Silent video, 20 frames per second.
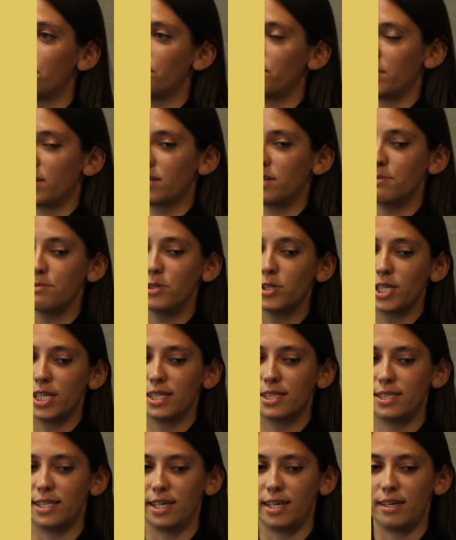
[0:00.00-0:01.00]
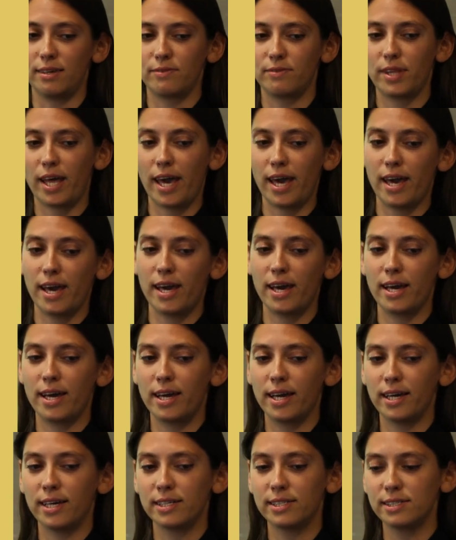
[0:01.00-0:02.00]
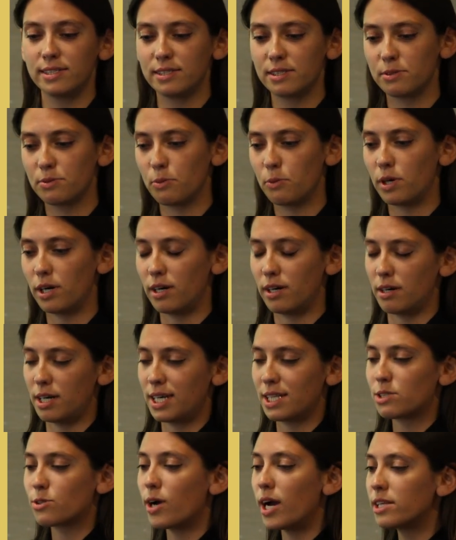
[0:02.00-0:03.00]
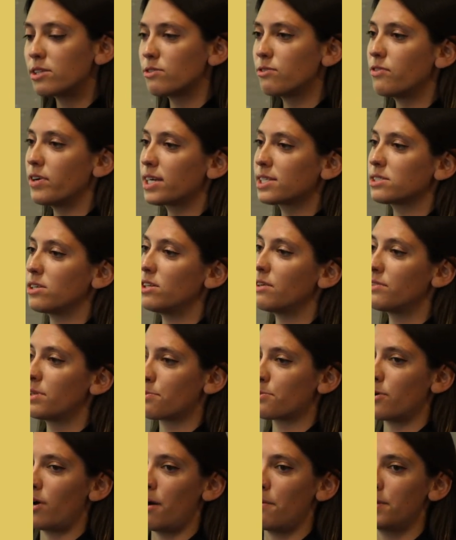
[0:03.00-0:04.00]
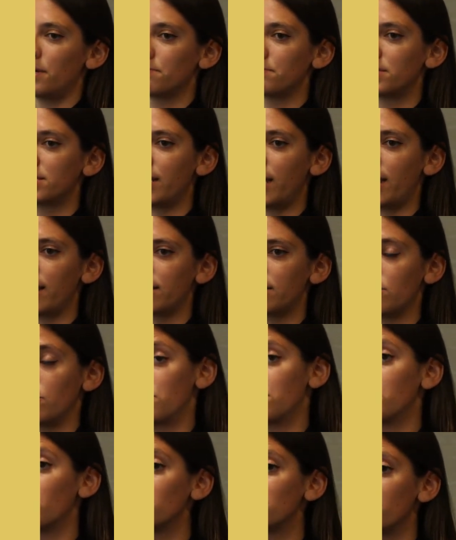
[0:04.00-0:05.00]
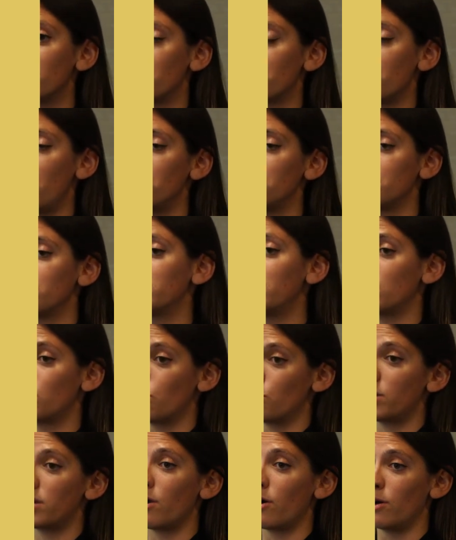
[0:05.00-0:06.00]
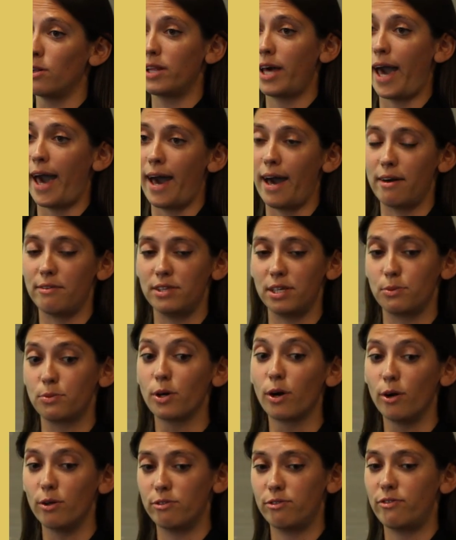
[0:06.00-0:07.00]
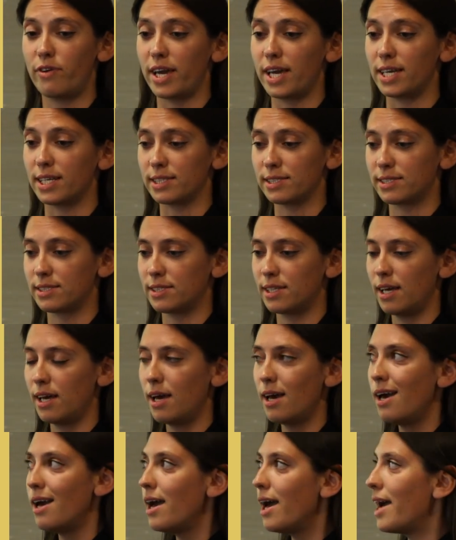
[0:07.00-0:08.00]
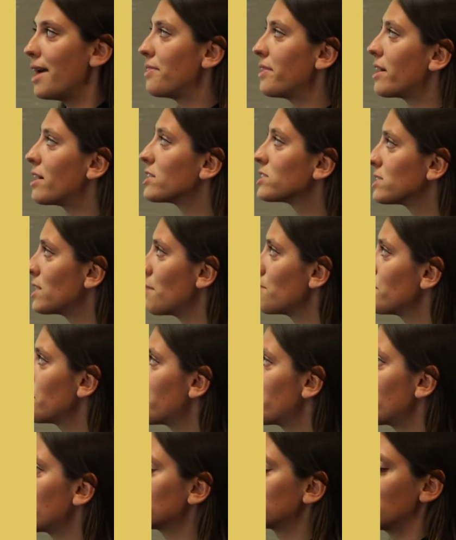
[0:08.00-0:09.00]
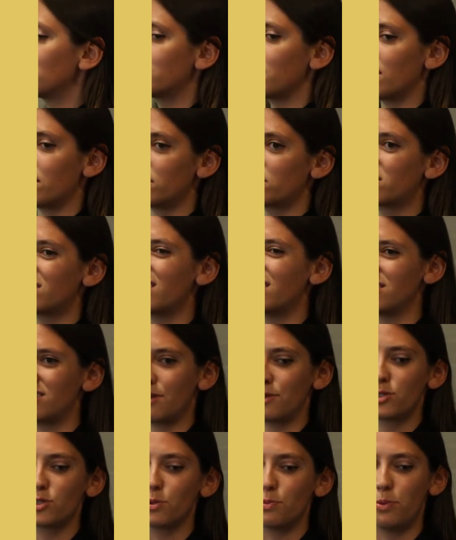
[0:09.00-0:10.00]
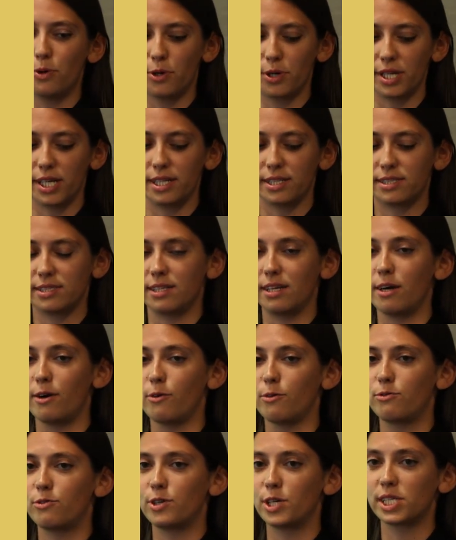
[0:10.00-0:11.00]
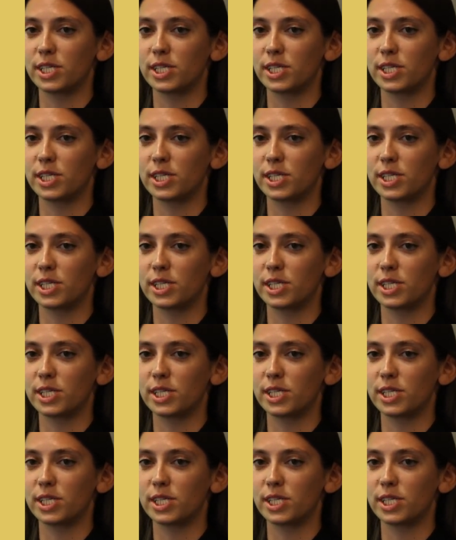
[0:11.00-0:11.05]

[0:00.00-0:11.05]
of the community, and it tried to fix all of the problems or most of the problems that we all have, that we all face. And there are some things that are still not supported. So, for